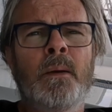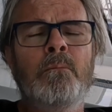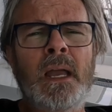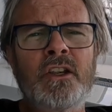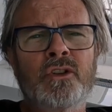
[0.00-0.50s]

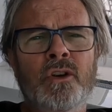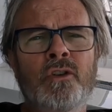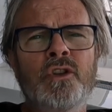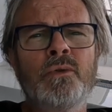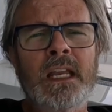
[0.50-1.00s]
make sure
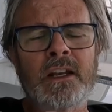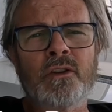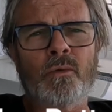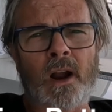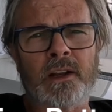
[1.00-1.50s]
you get
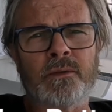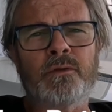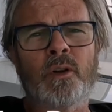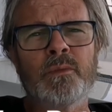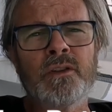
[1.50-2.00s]
in writing
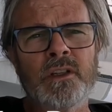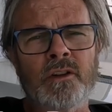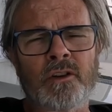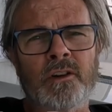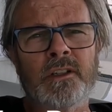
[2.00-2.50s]
from the
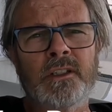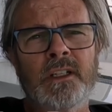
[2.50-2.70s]
dealer